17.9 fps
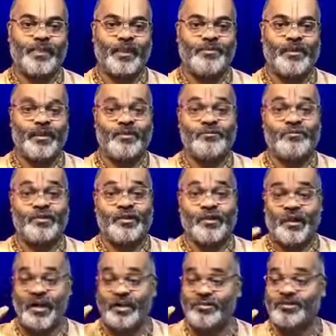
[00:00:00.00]
that
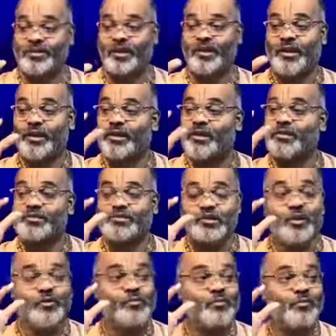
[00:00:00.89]
transcendental
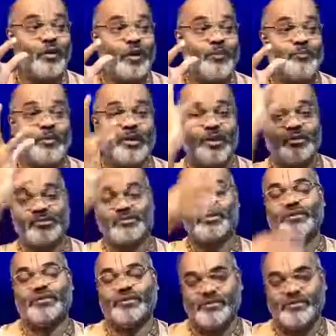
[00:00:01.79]
sound vibration.